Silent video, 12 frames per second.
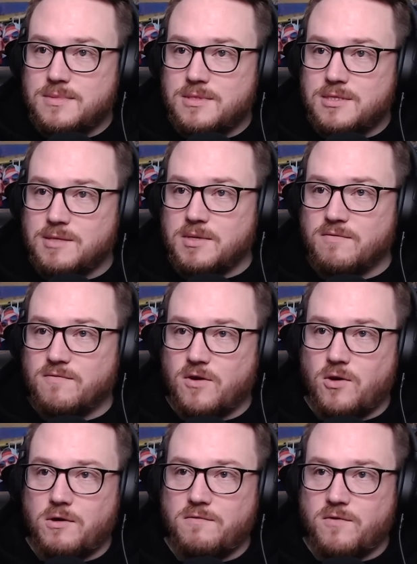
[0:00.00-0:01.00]
Something
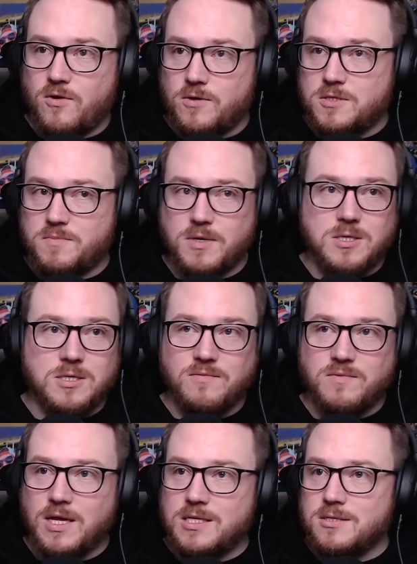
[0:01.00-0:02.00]
very, very special. If
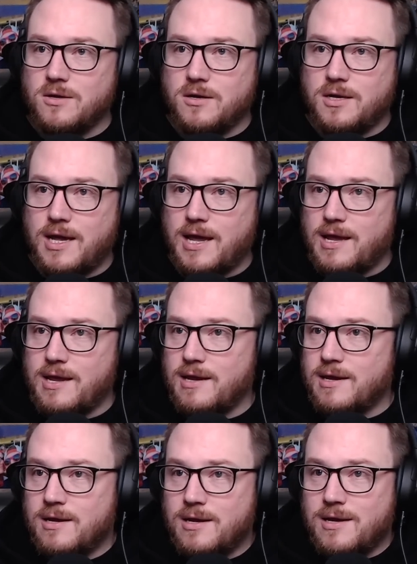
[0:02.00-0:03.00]
that's not a
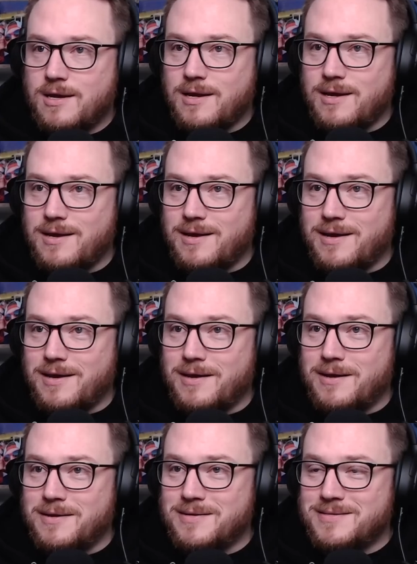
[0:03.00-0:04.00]
uh,